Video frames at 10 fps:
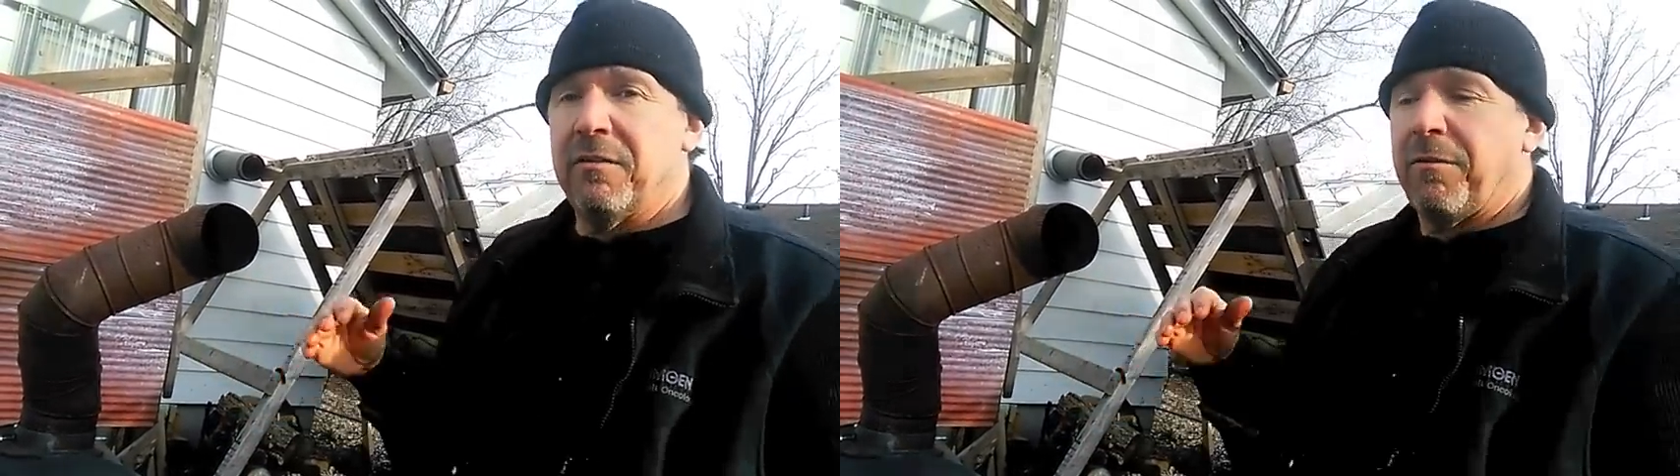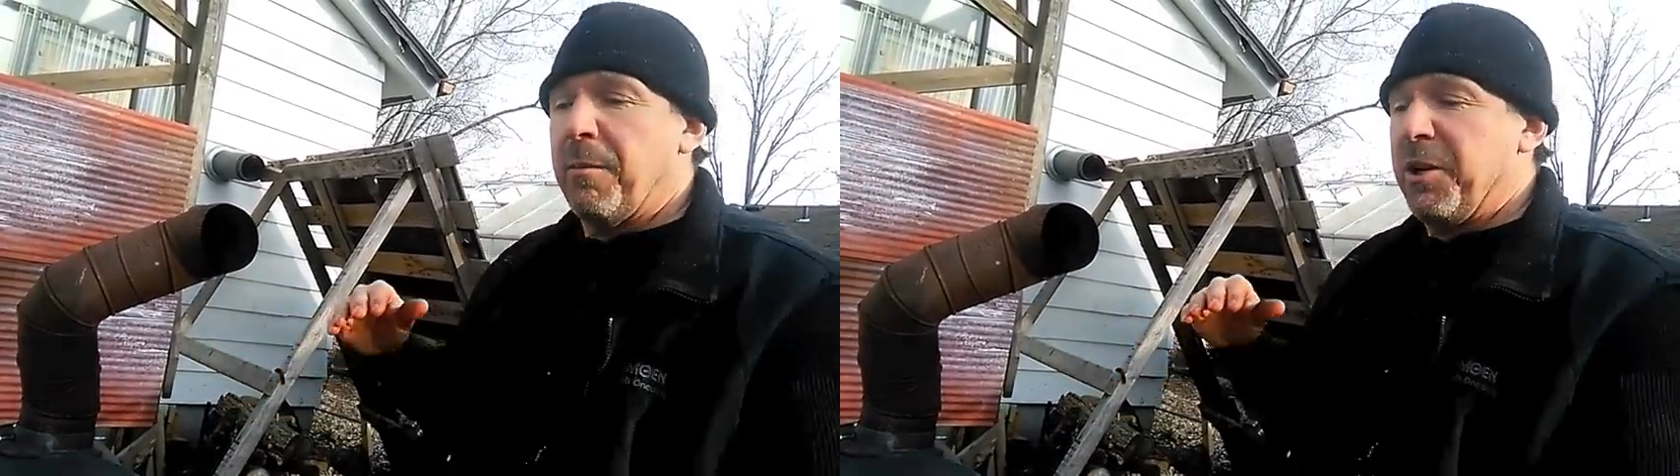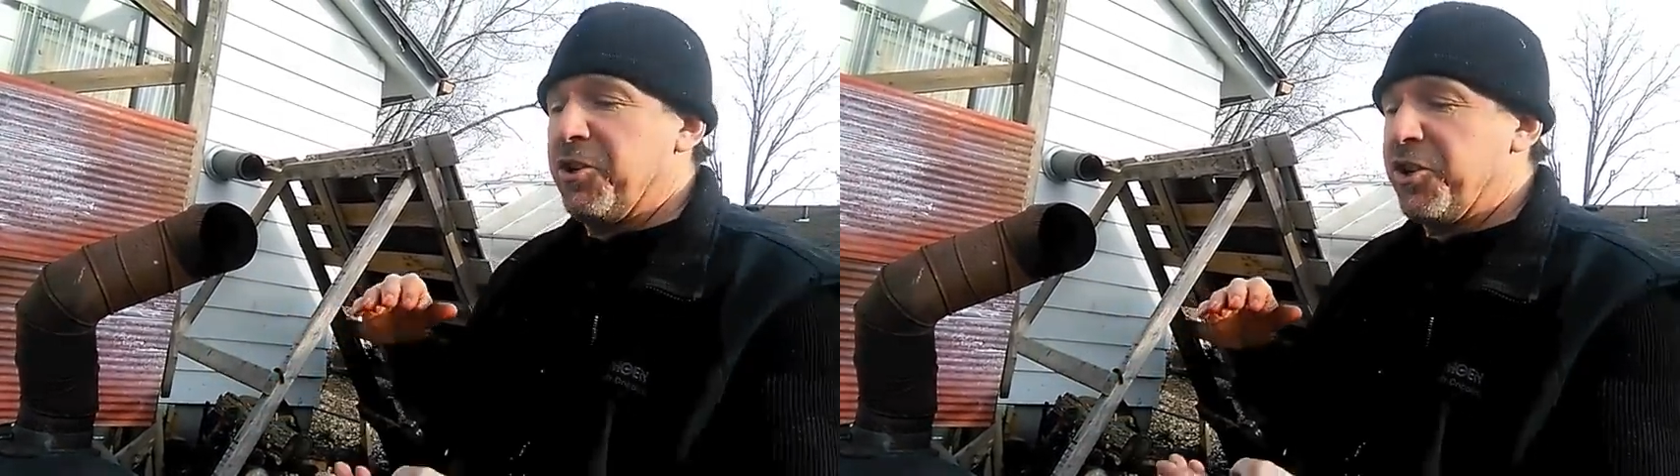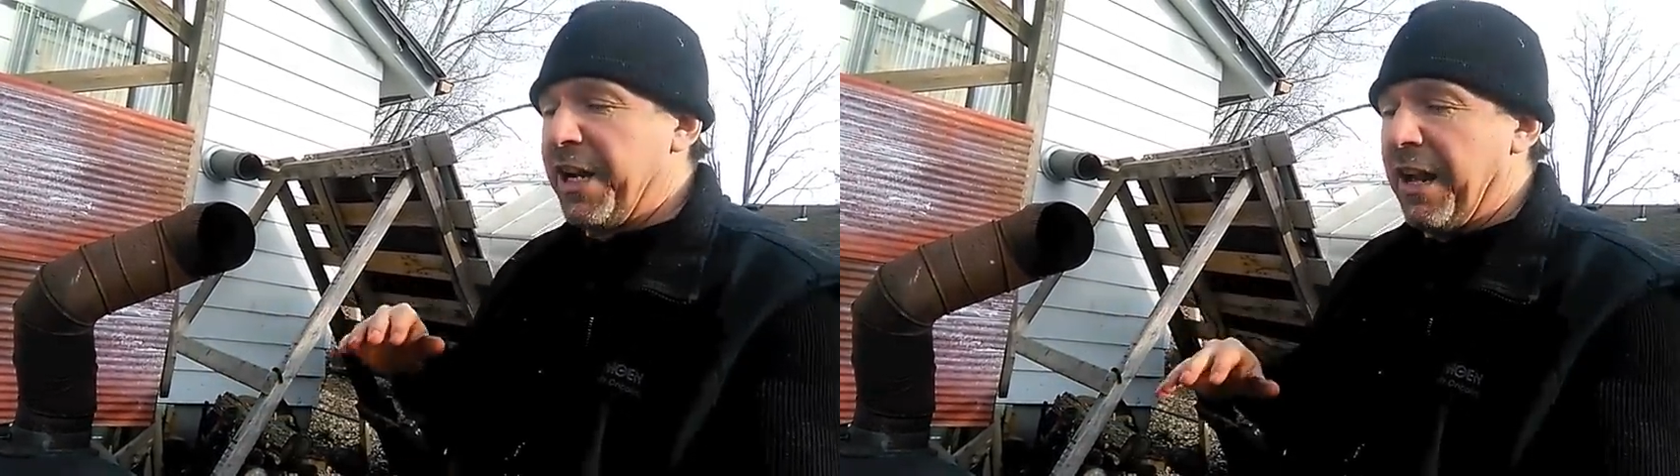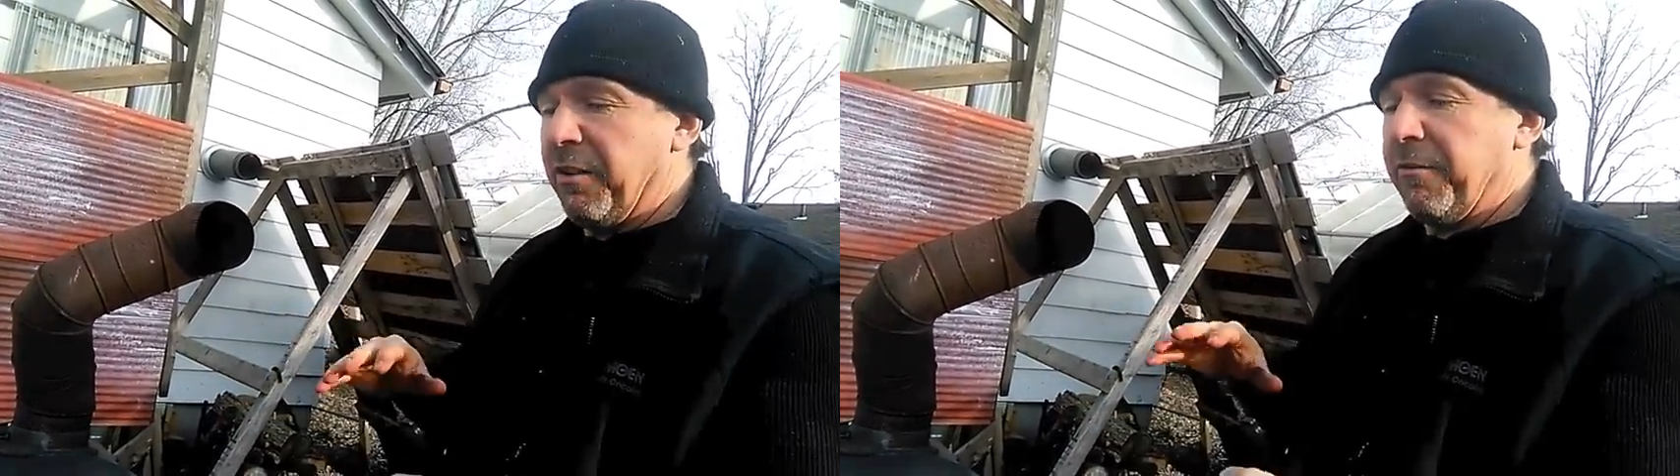from a
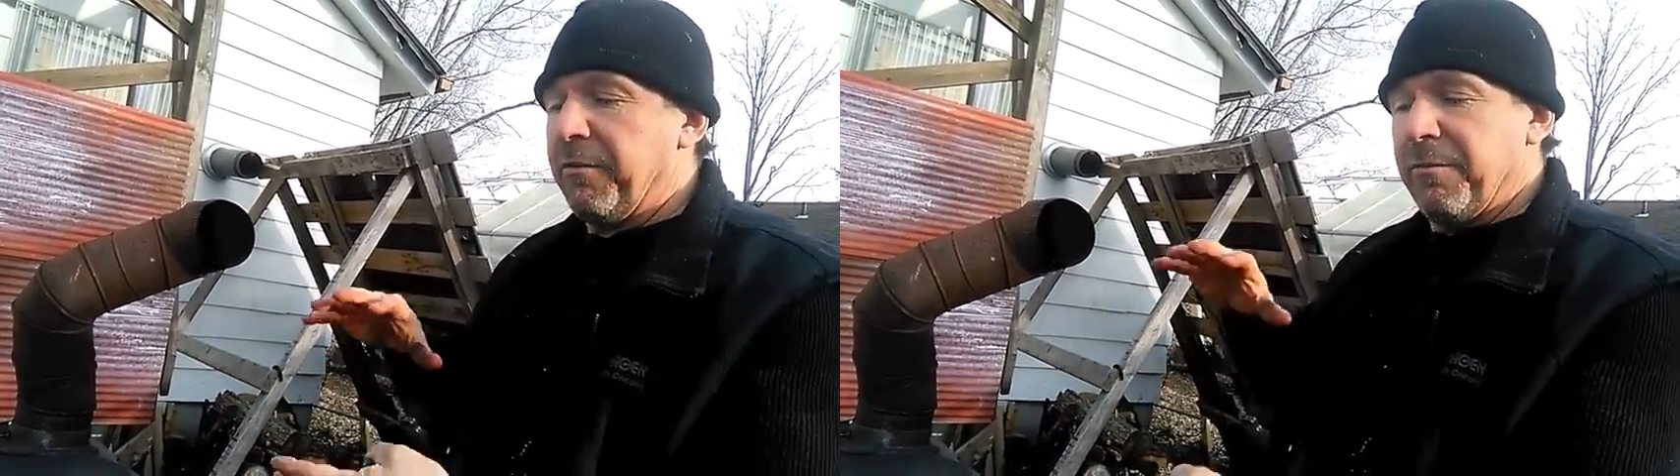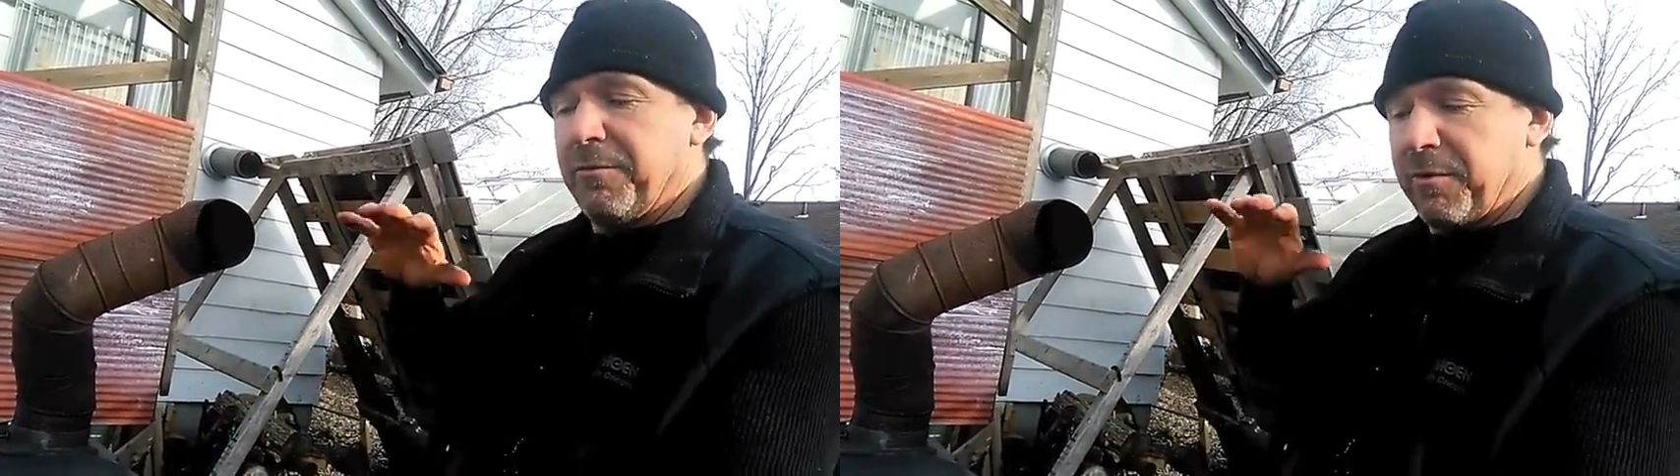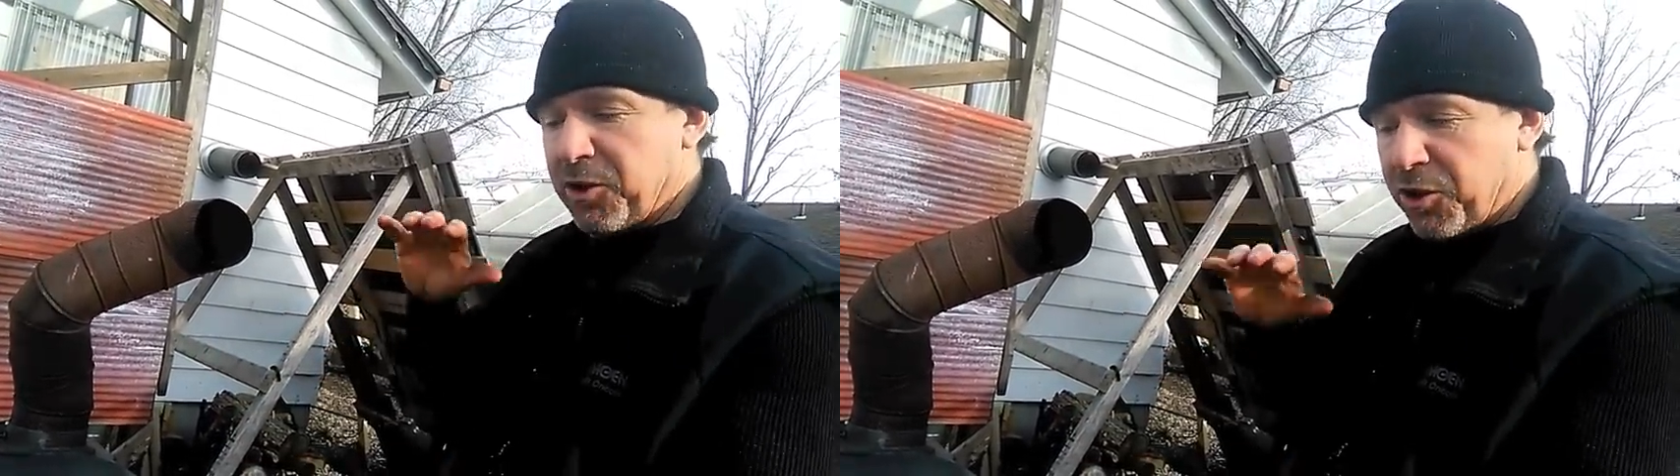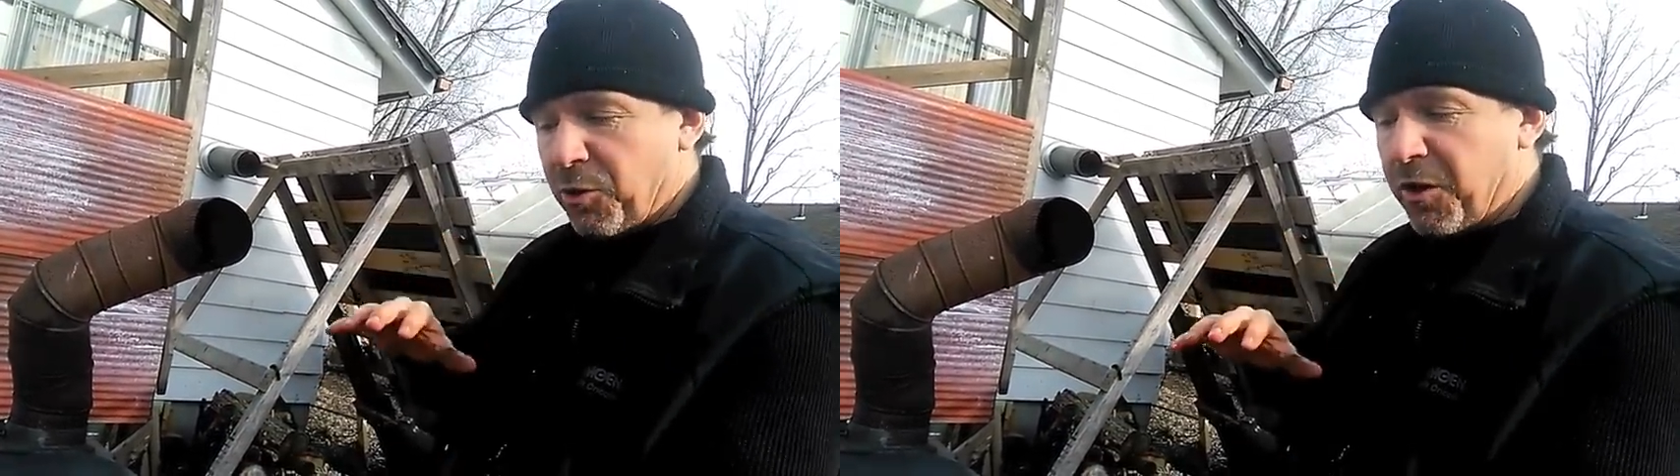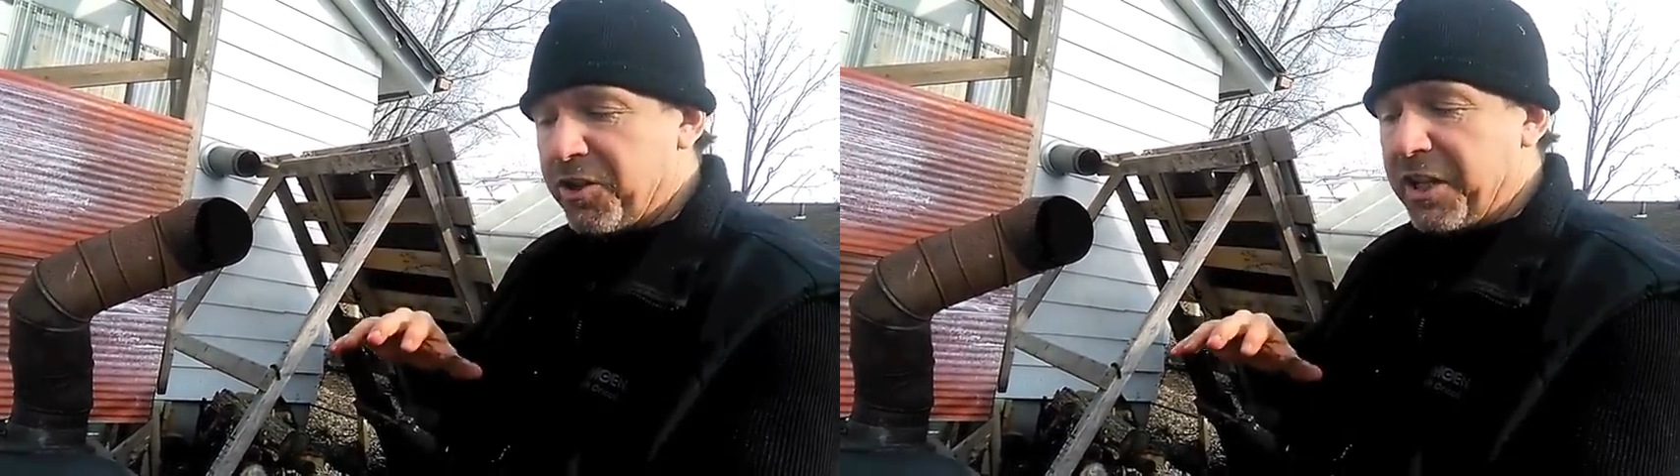shallow
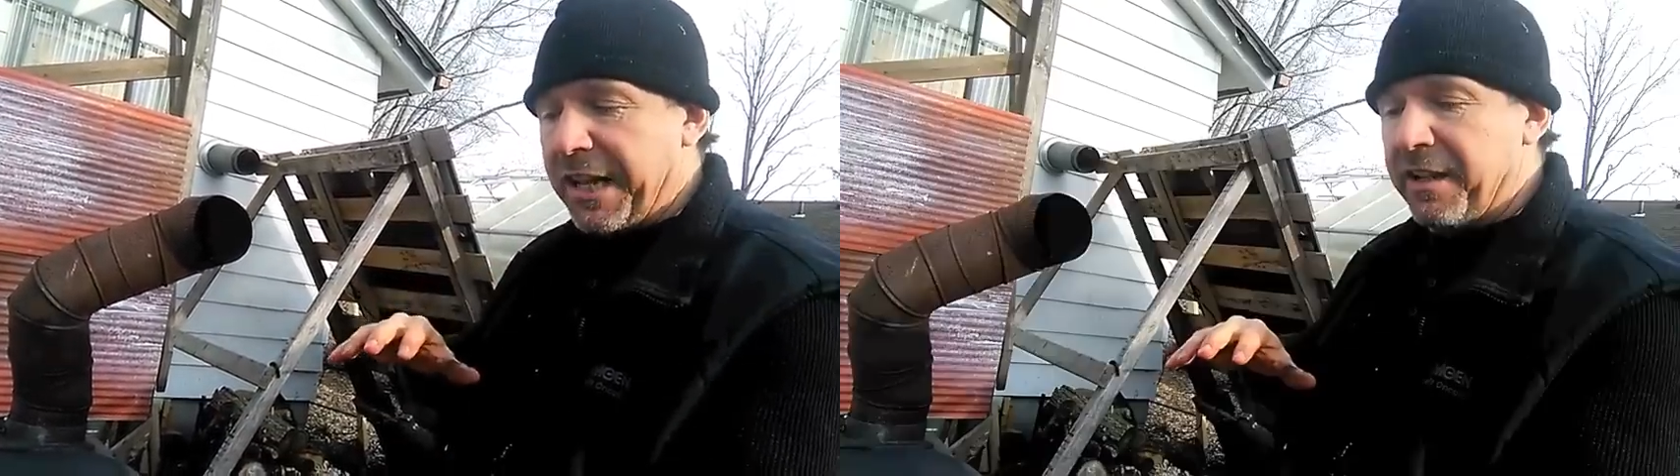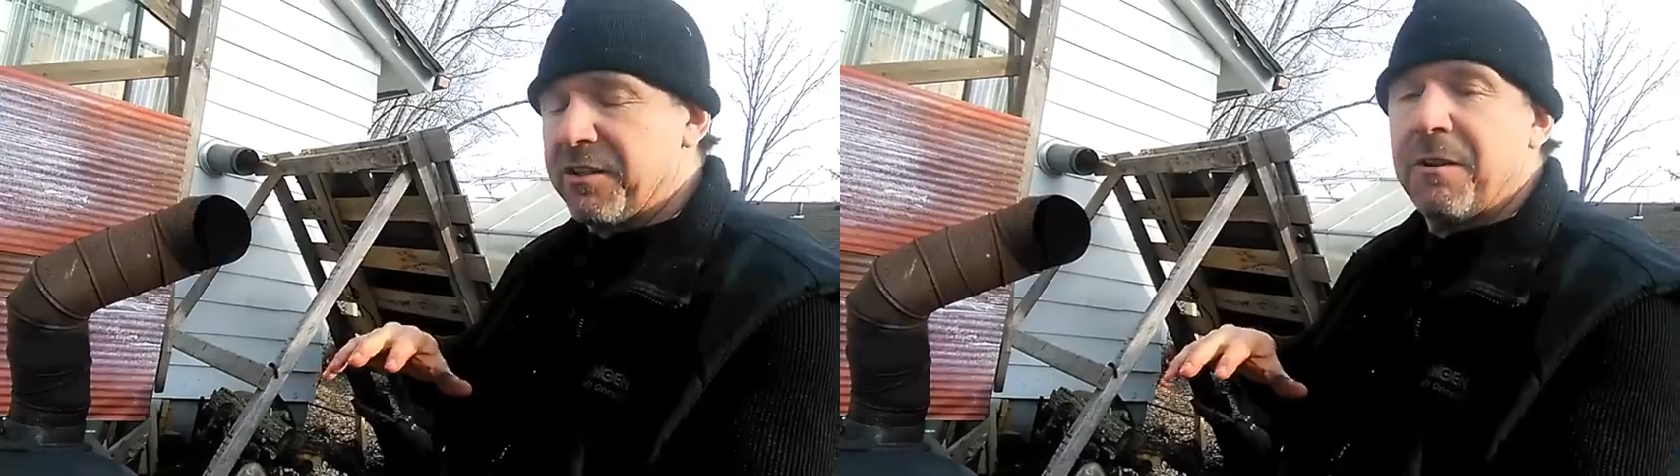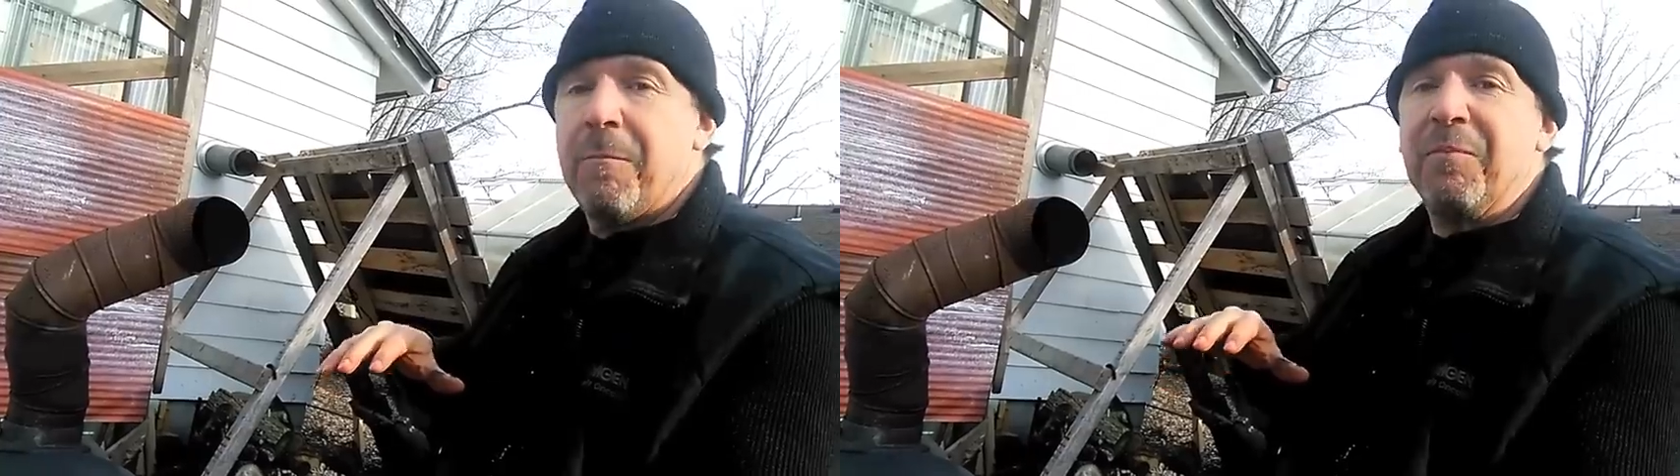storage tanks.